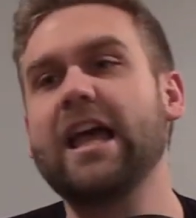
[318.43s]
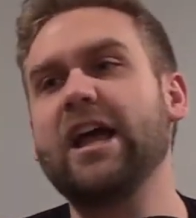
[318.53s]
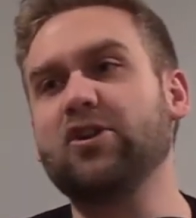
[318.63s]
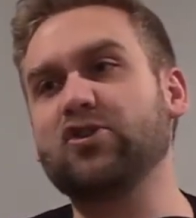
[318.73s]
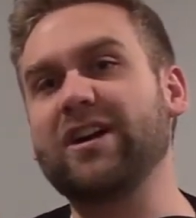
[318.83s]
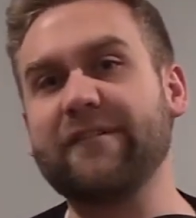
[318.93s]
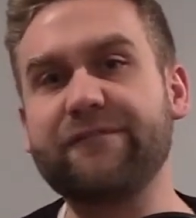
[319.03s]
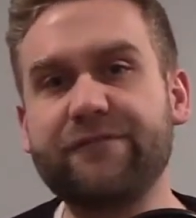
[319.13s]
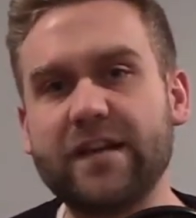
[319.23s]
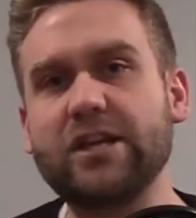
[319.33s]
And you're trying to
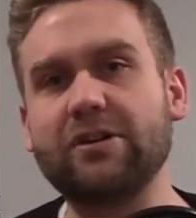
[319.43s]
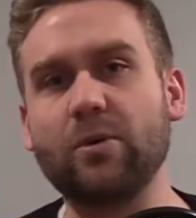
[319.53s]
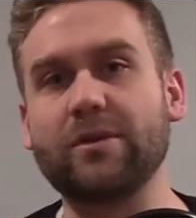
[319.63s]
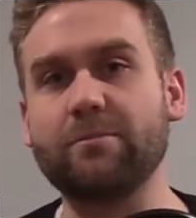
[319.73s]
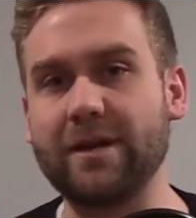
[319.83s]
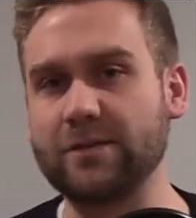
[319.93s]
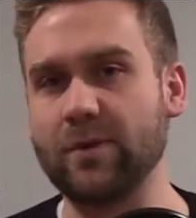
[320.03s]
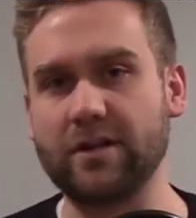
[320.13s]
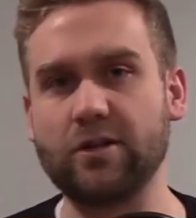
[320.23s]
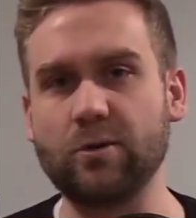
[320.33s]
figure out what the best
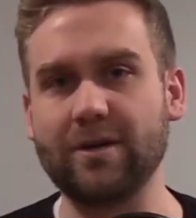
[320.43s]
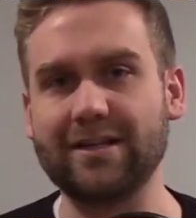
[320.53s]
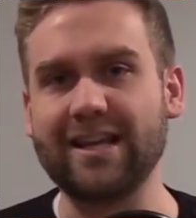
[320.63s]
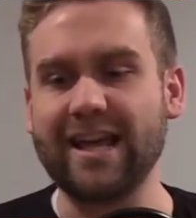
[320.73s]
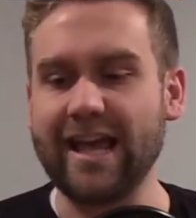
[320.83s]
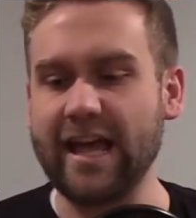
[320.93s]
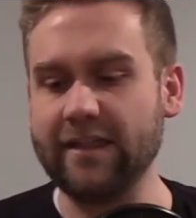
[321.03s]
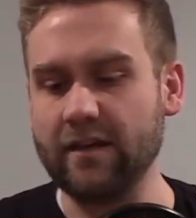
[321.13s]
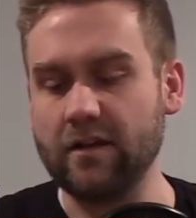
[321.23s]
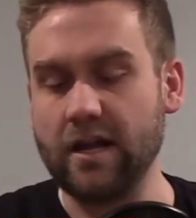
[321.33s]
way to do it
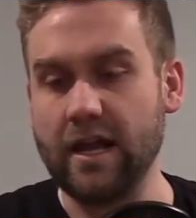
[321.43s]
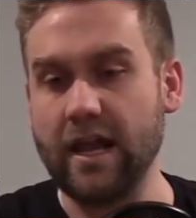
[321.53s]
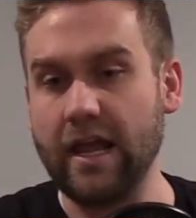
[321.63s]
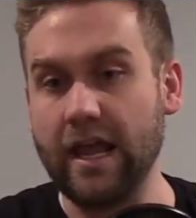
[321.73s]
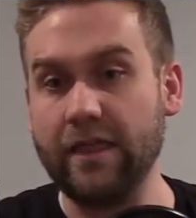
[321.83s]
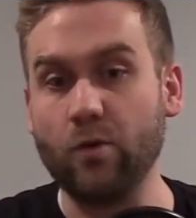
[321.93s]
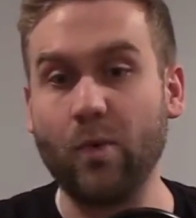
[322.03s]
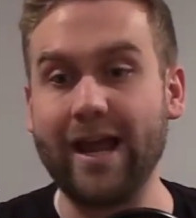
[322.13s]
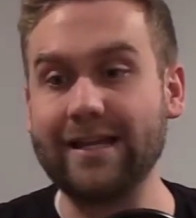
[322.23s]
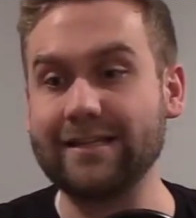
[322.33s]
and the
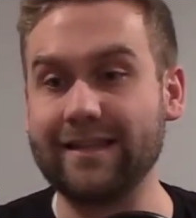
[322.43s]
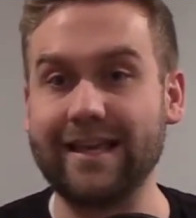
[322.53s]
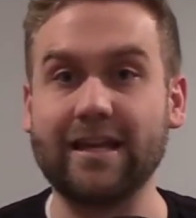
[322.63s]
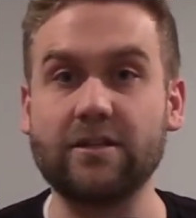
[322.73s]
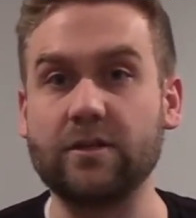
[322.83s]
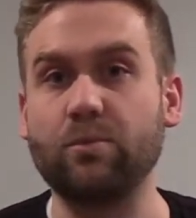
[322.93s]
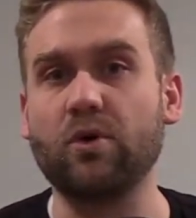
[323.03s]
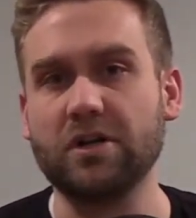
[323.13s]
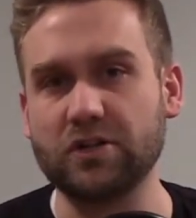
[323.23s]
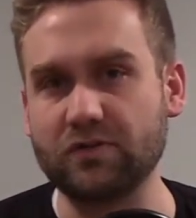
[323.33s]
ways that they can
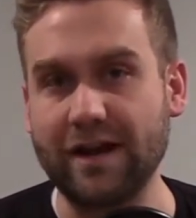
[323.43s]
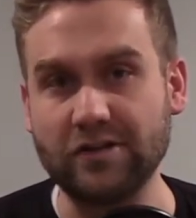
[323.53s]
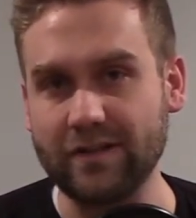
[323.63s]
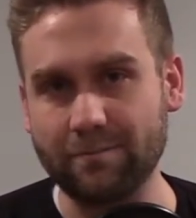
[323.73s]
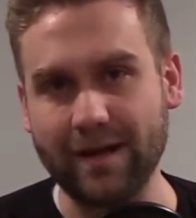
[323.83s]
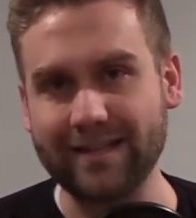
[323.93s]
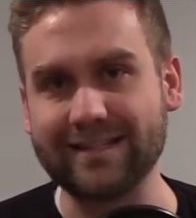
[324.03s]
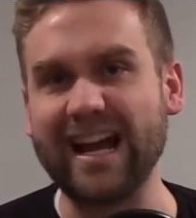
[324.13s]
support your strategy the best.